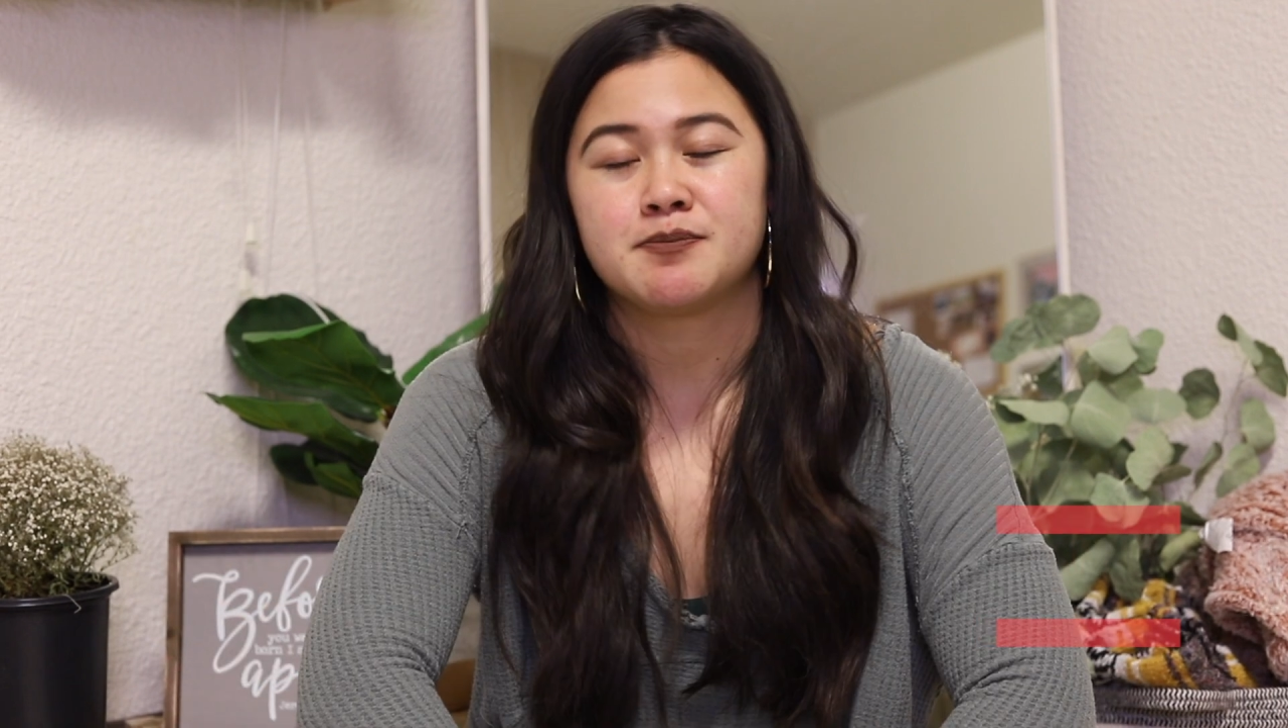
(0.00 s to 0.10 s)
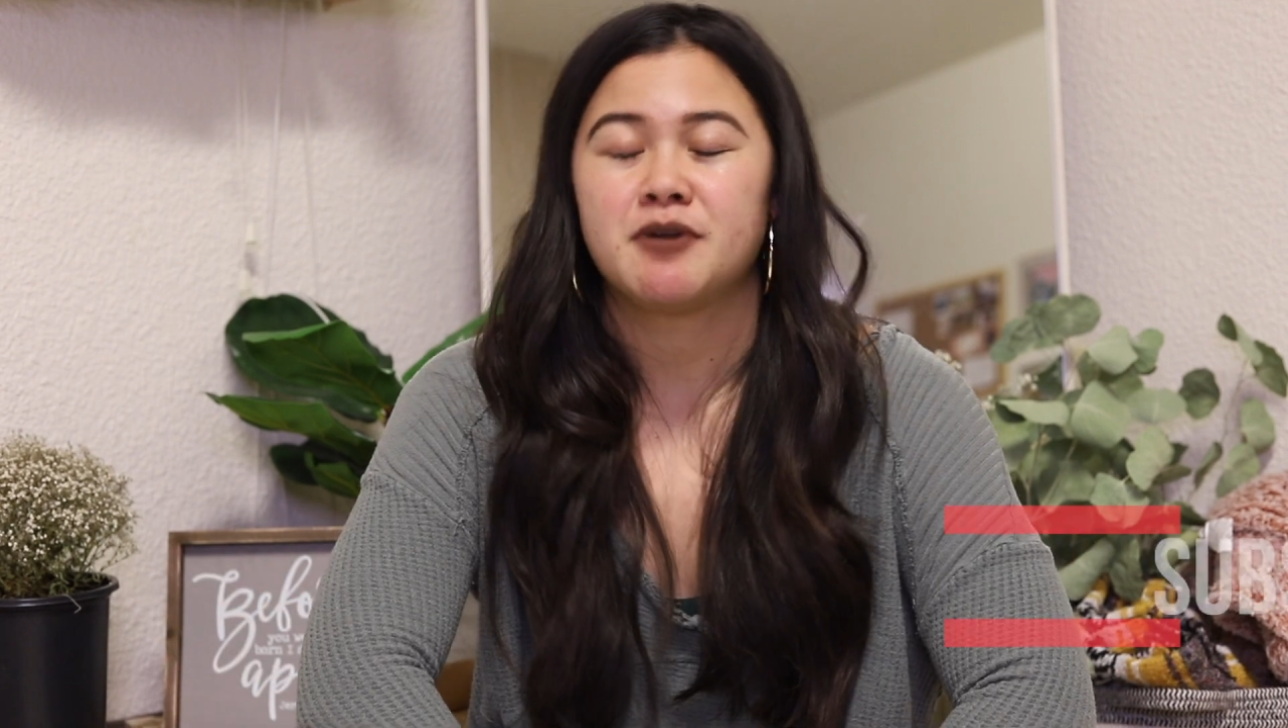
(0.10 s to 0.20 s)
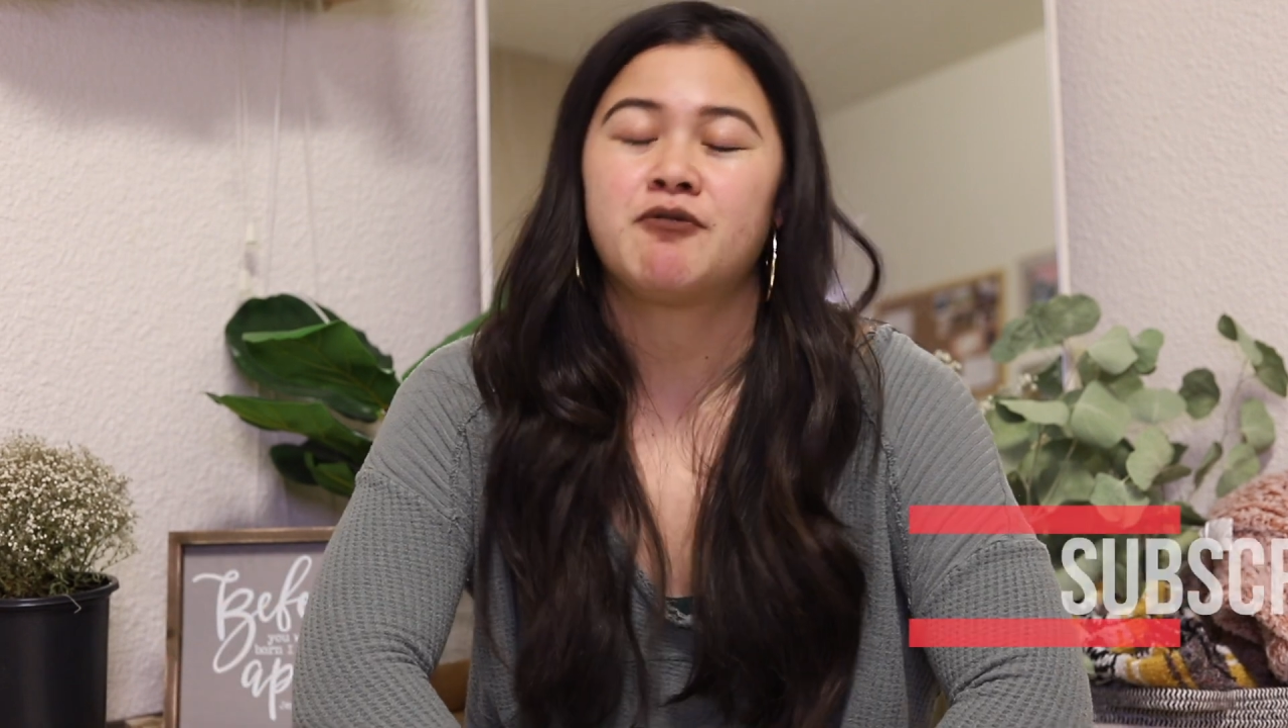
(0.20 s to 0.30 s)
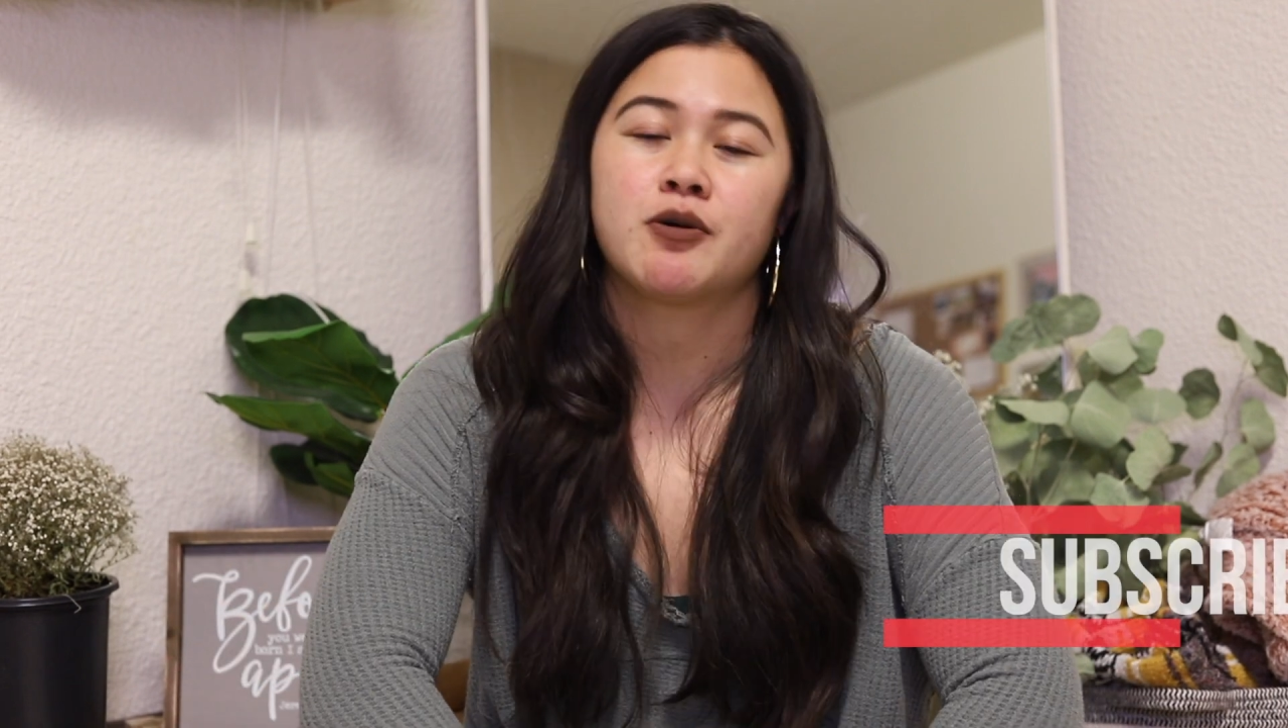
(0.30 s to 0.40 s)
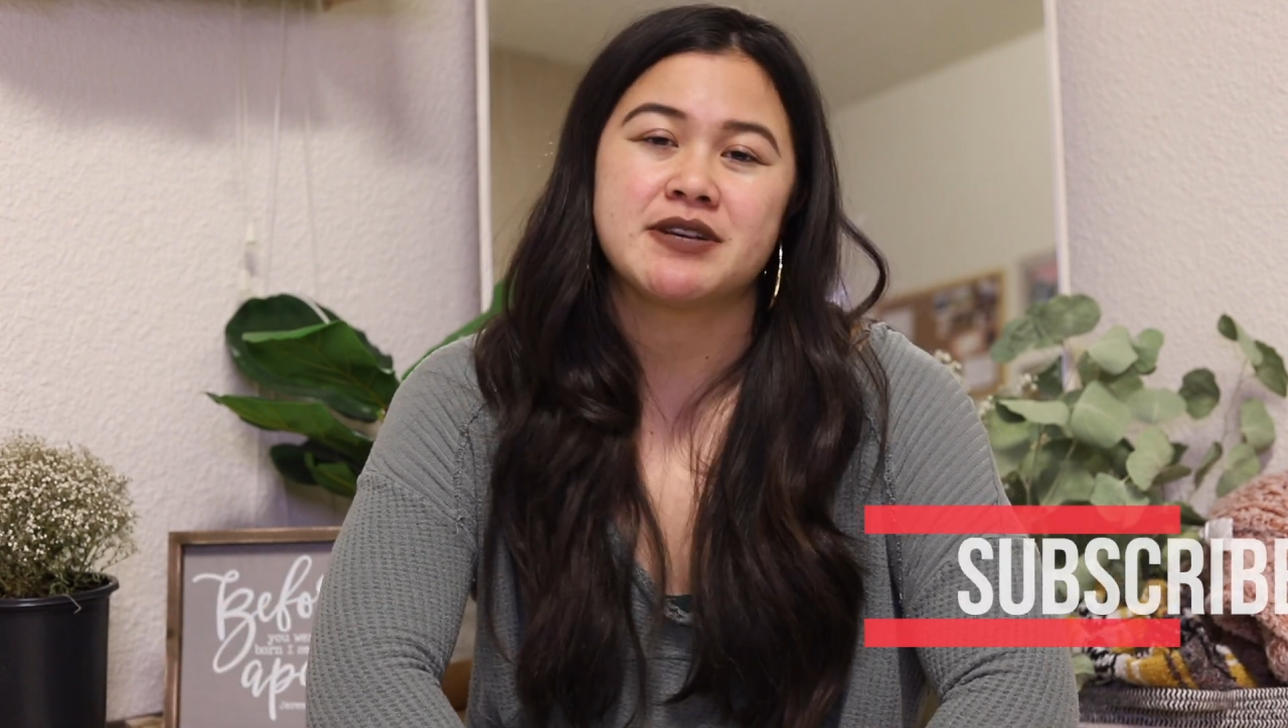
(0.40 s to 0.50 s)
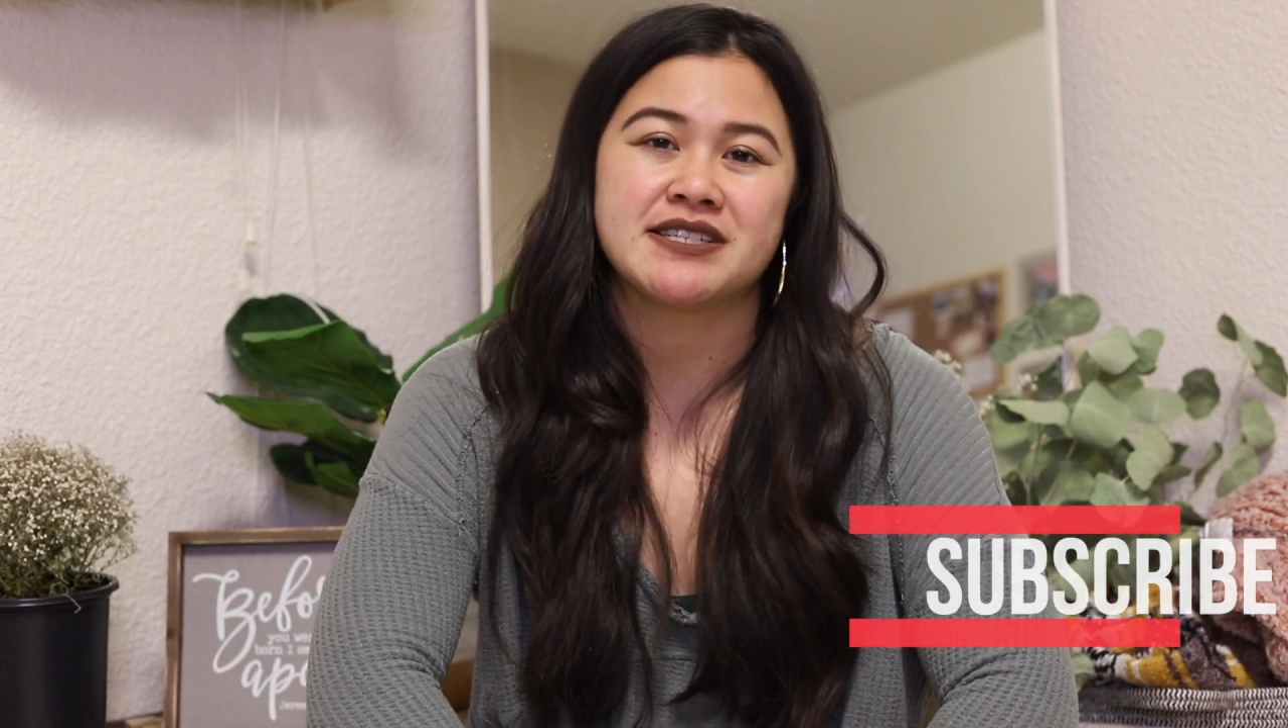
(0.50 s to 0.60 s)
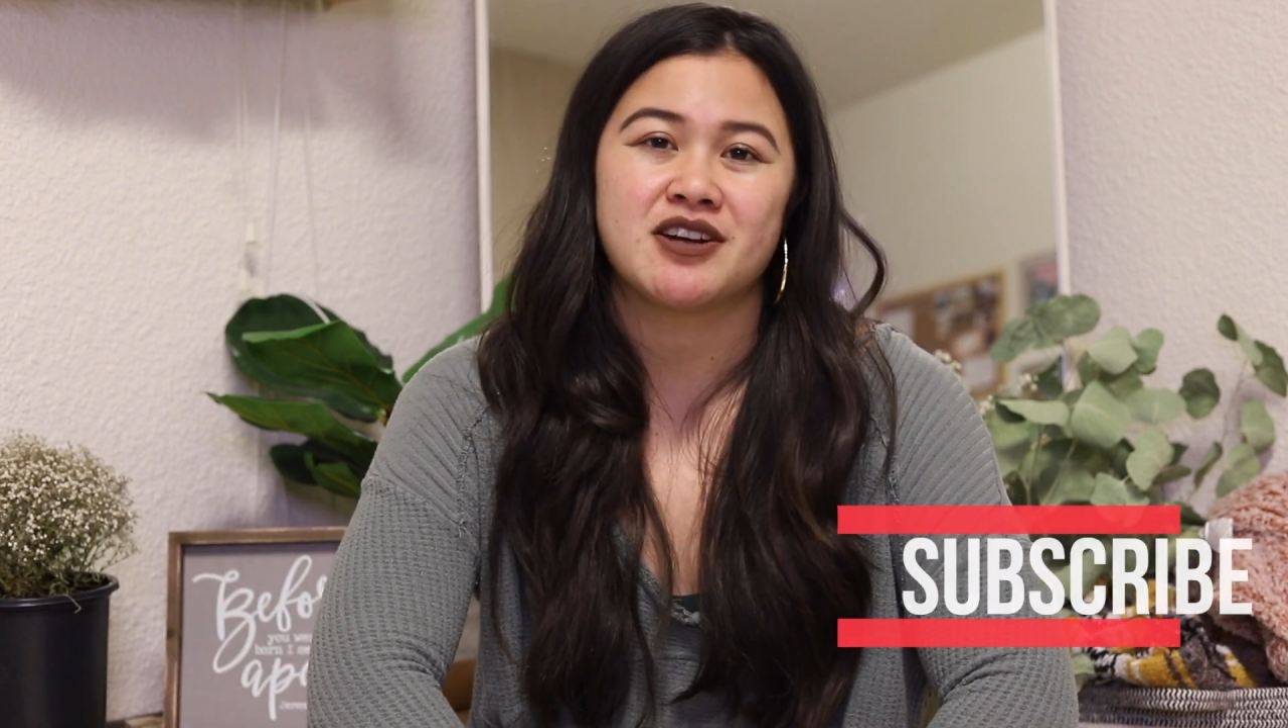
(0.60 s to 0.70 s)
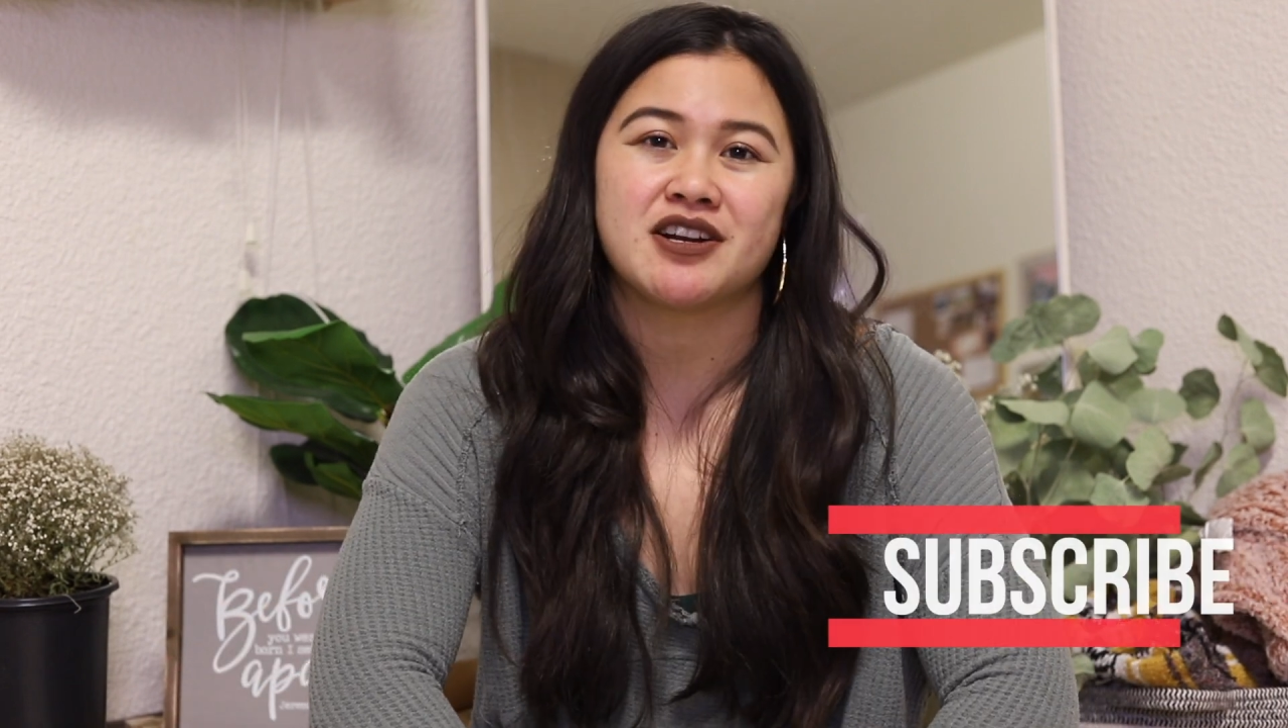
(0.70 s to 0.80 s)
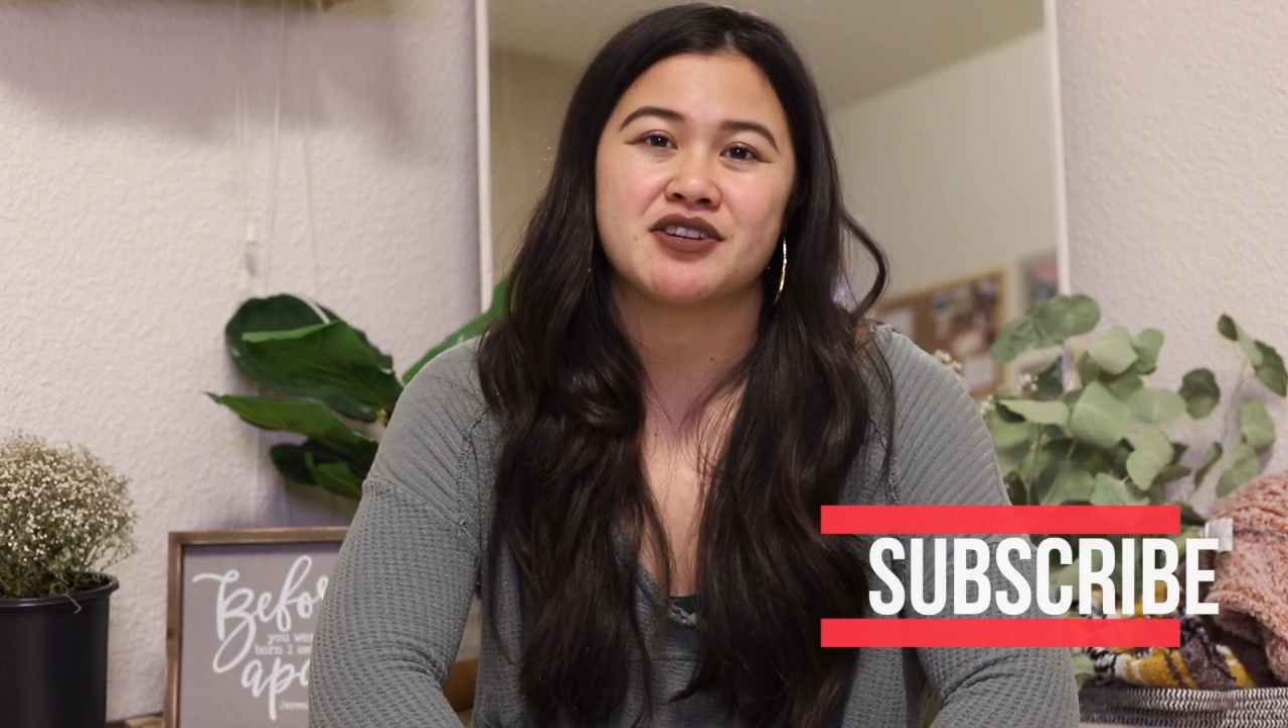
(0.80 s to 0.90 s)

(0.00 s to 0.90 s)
Before we start,